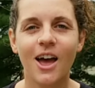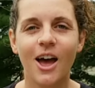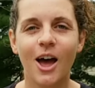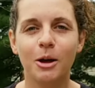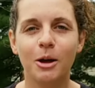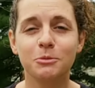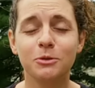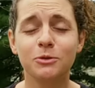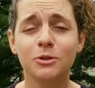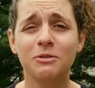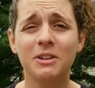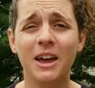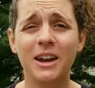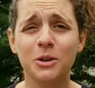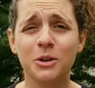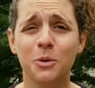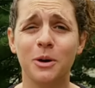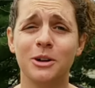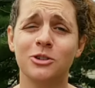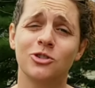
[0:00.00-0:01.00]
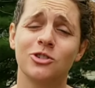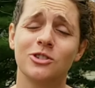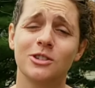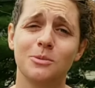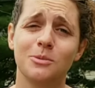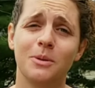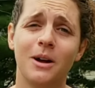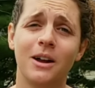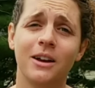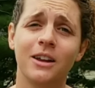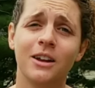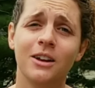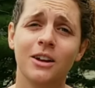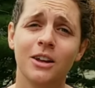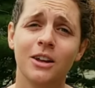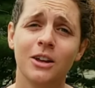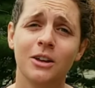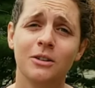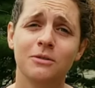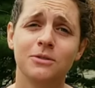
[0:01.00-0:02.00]
If you have any questions about it,
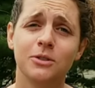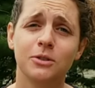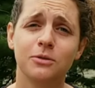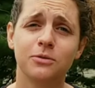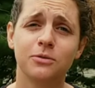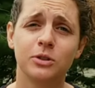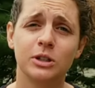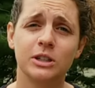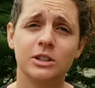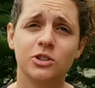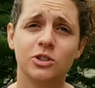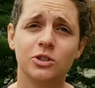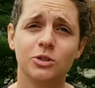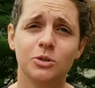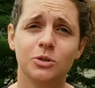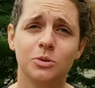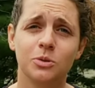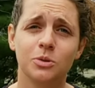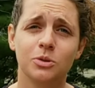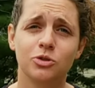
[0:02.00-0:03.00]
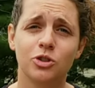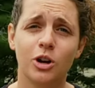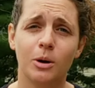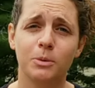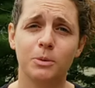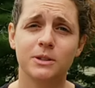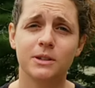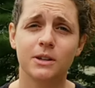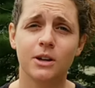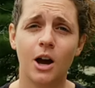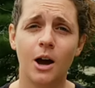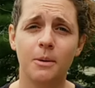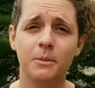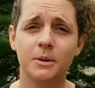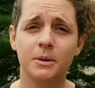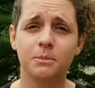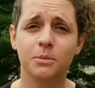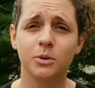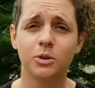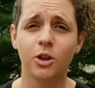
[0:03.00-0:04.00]
feel free to drop us a
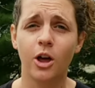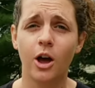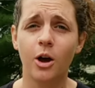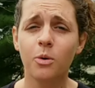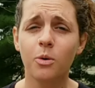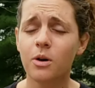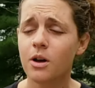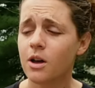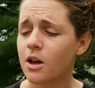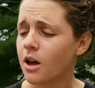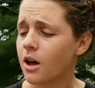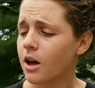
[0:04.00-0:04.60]
comment below.